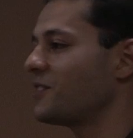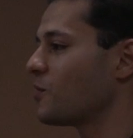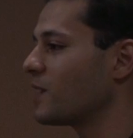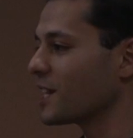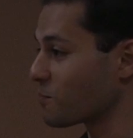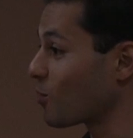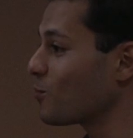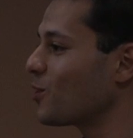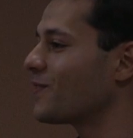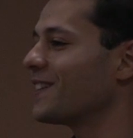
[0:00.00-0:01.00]
he gets more
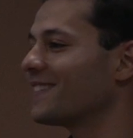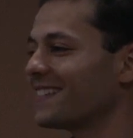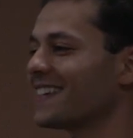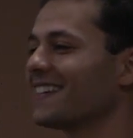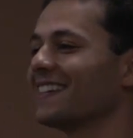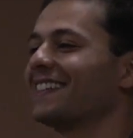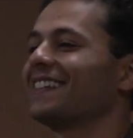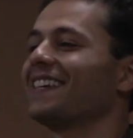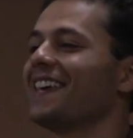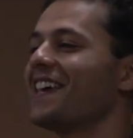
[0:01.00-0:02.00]
motivated.
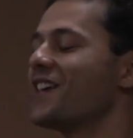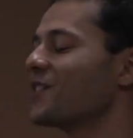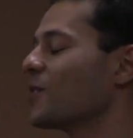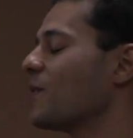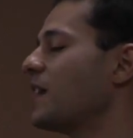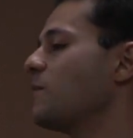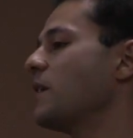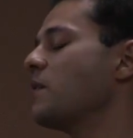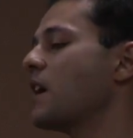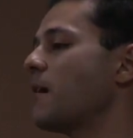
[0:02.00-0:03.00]
So
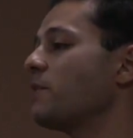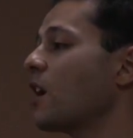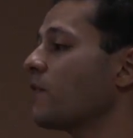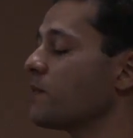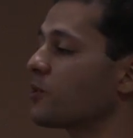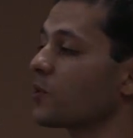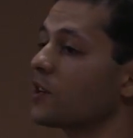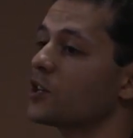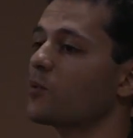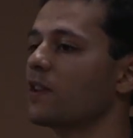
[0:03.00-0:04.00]
anyway, they offered him
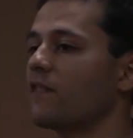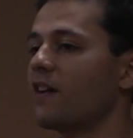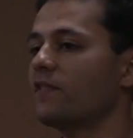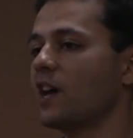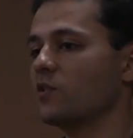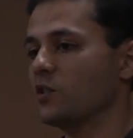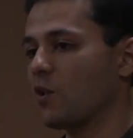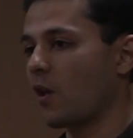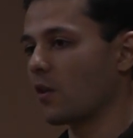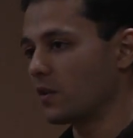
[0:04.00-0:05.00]

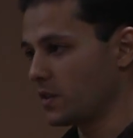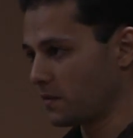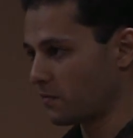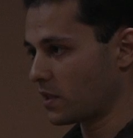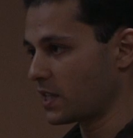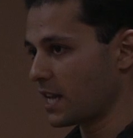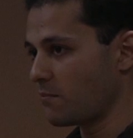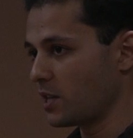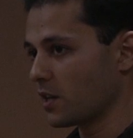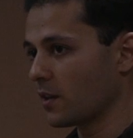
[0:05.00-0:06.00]
$325,000 for the
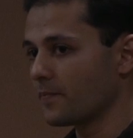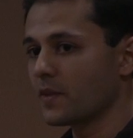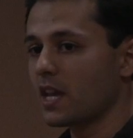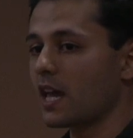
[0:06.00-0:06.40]
same deal,